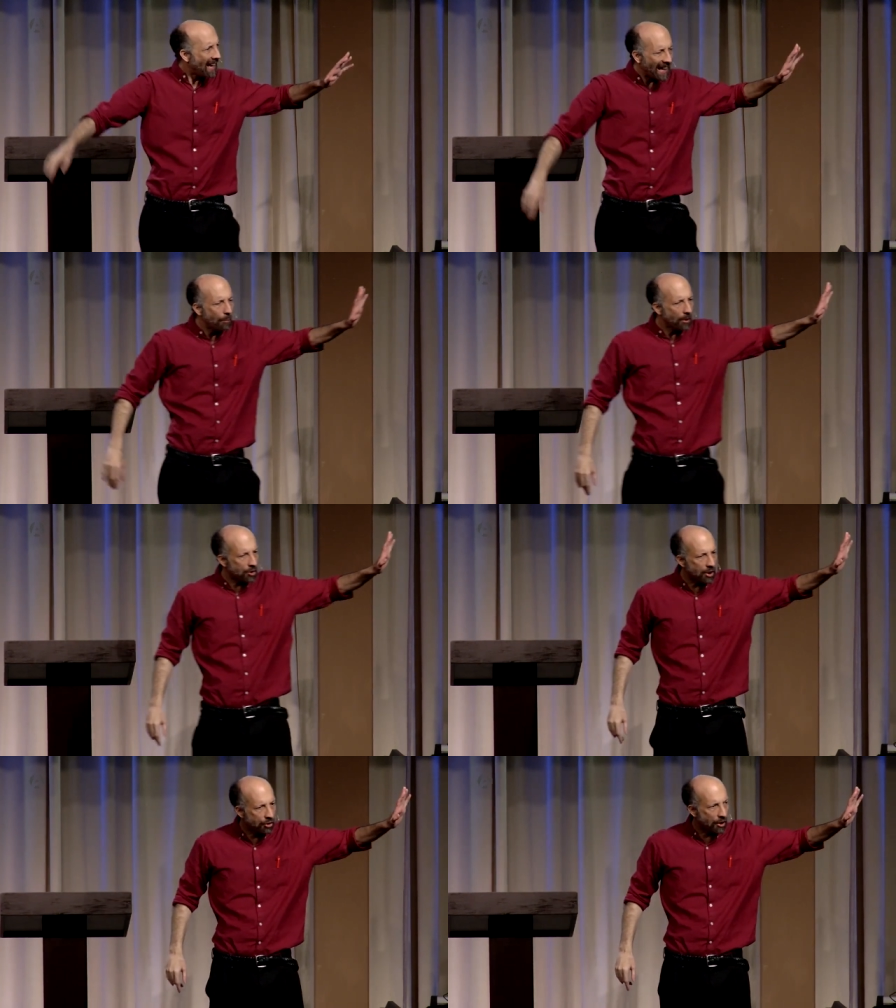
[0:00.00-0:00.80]
It would
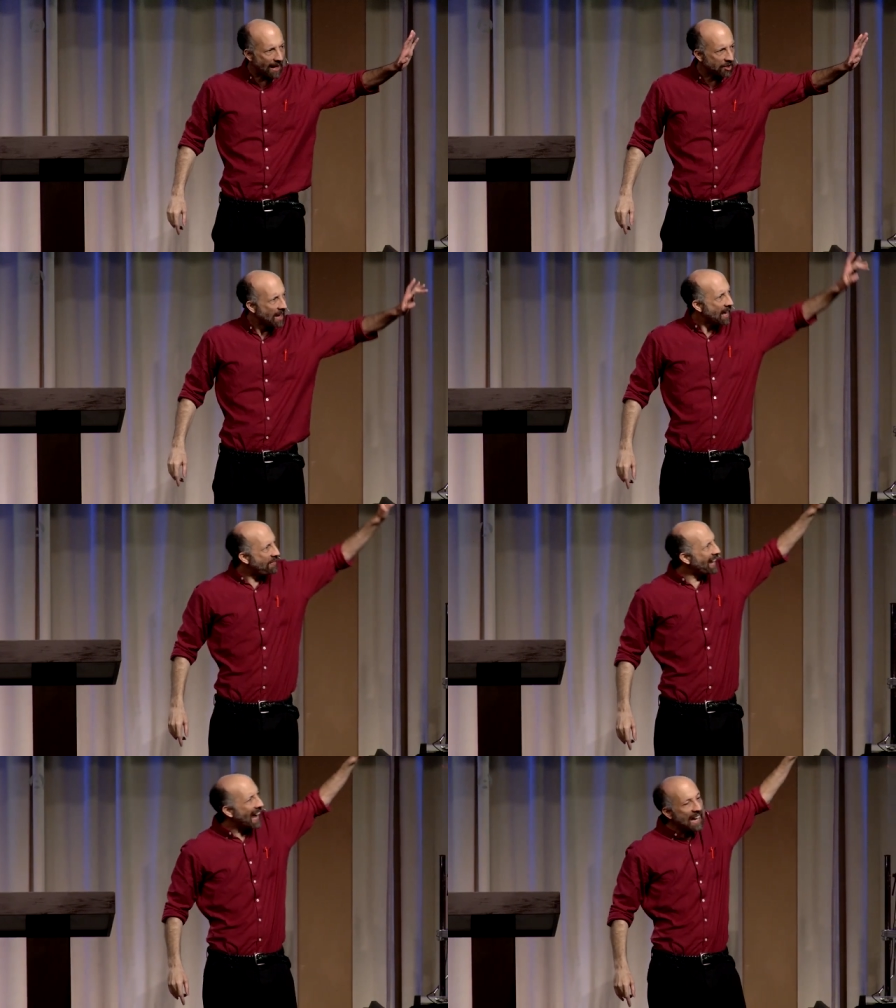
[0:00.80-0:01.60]
suggest
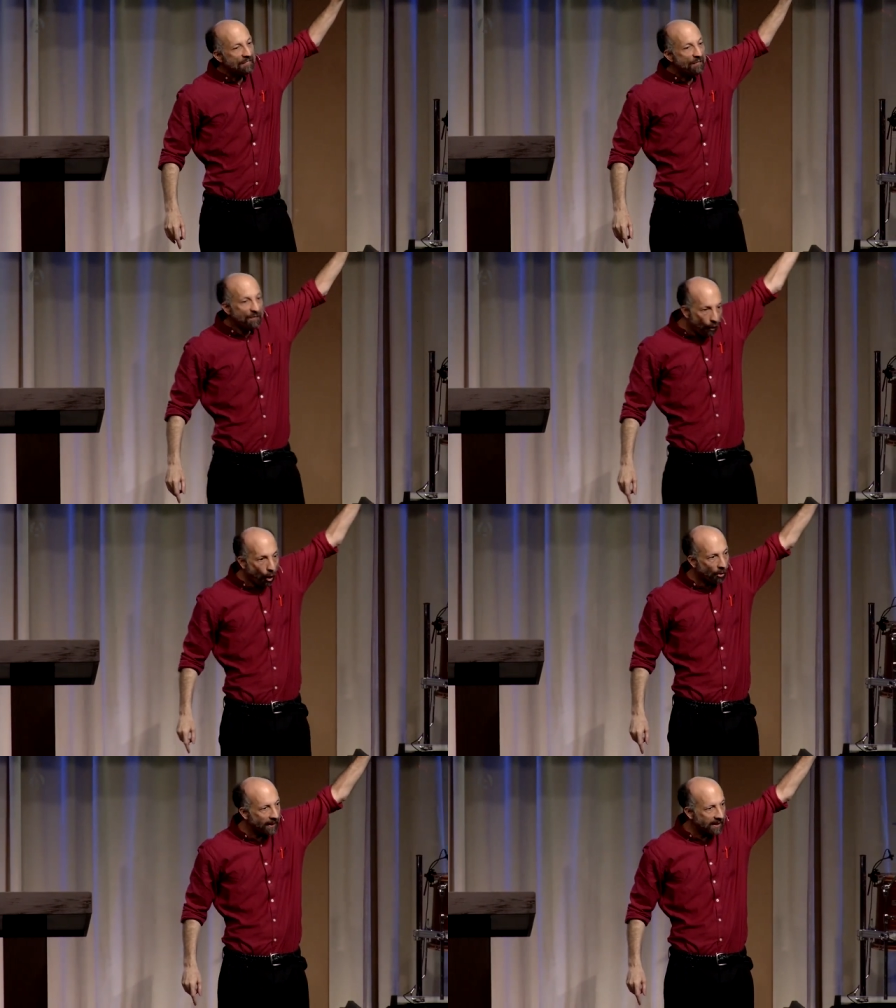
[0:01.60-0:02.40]
that a
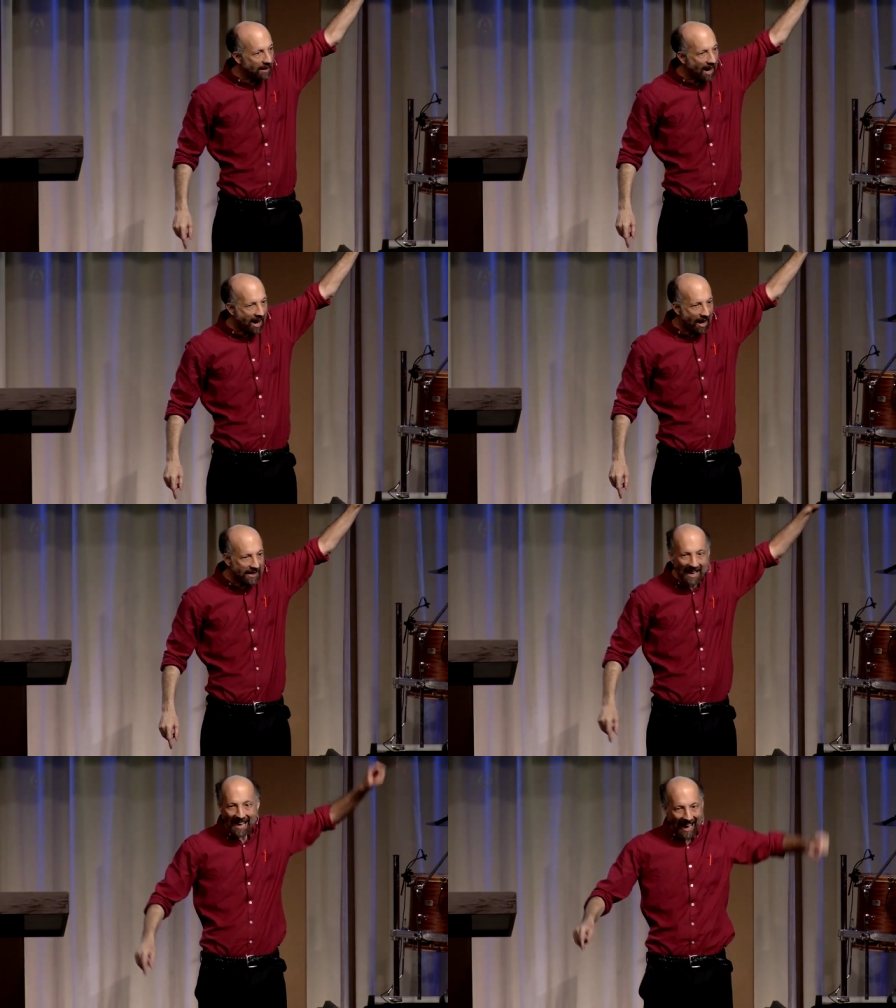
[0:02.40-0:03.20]
foreign
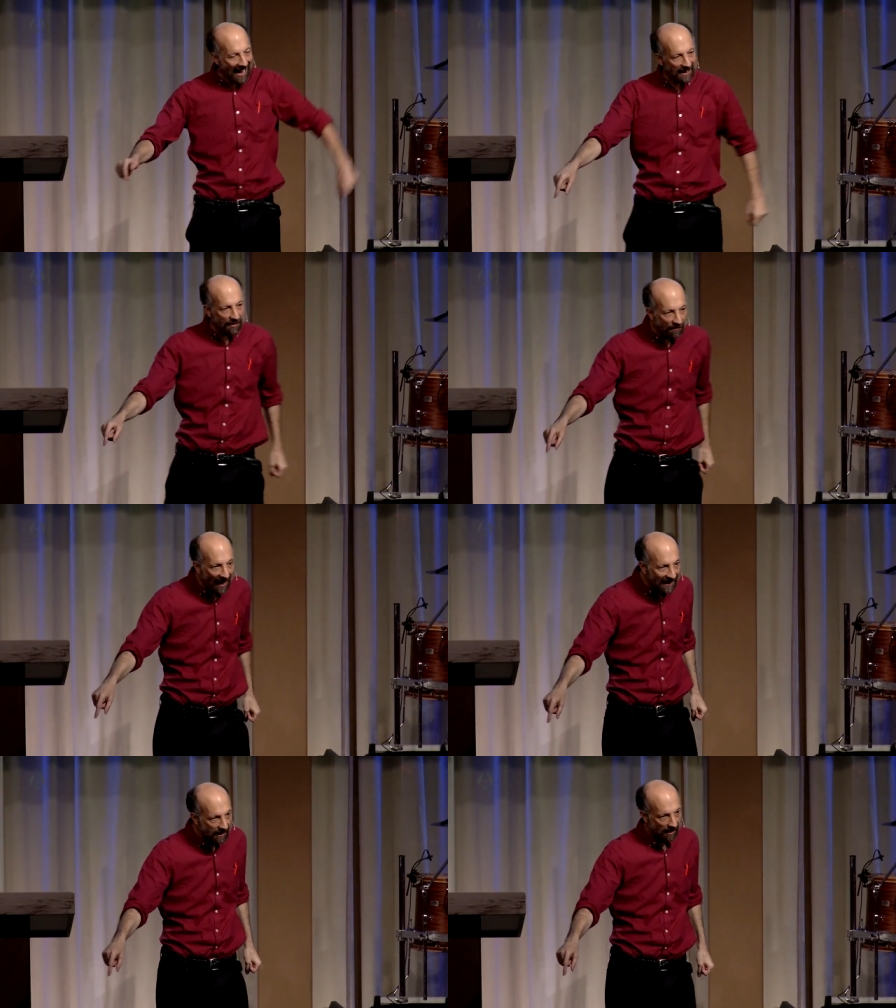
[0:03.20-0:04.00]
God had
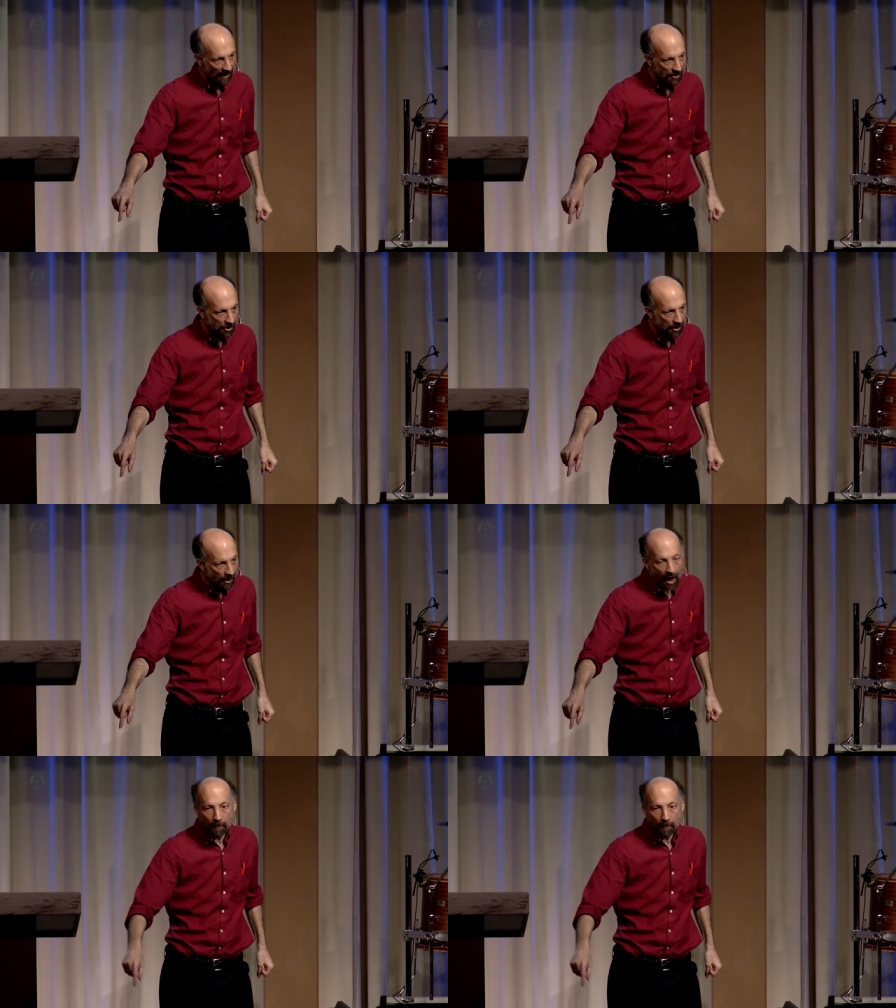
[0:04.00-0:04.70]
invaded us.